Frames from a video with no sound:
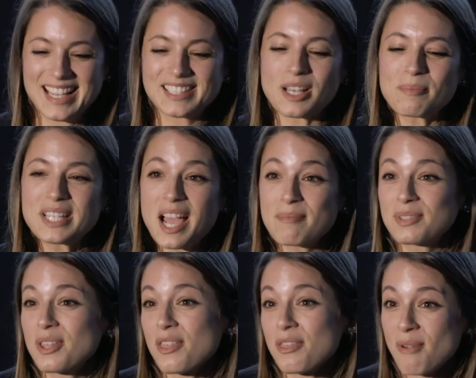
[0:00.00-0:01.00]
Sometimes
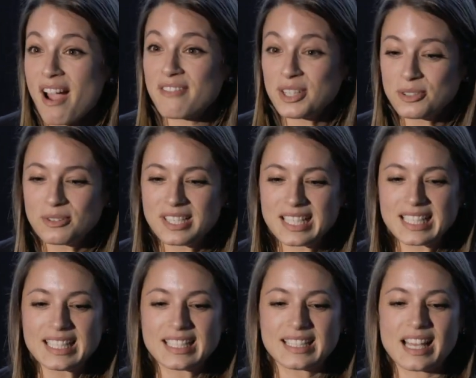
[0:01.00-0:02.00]
the thriving
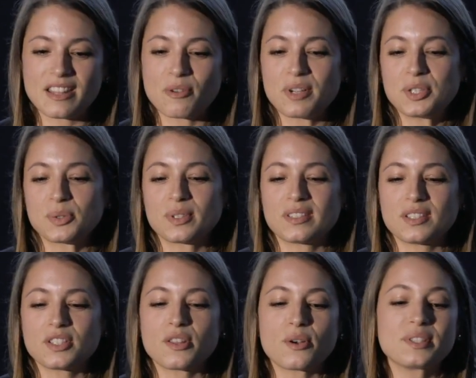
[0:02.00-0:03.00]
trees send their resources
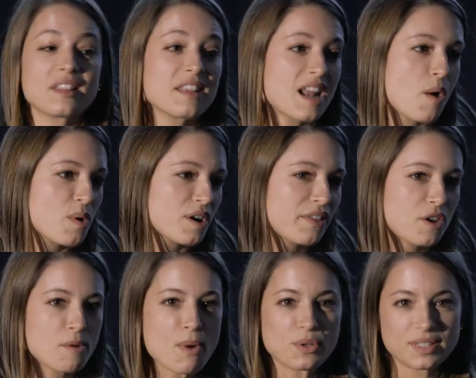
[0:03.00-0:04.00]
to those in the network that
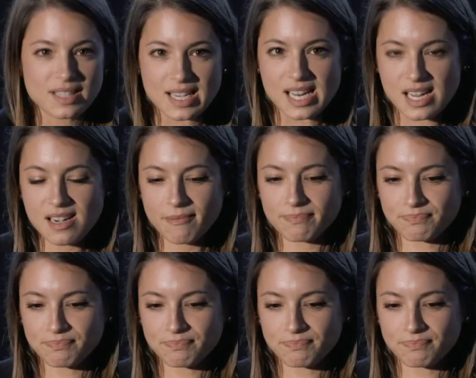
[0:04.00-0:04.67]
are most in need,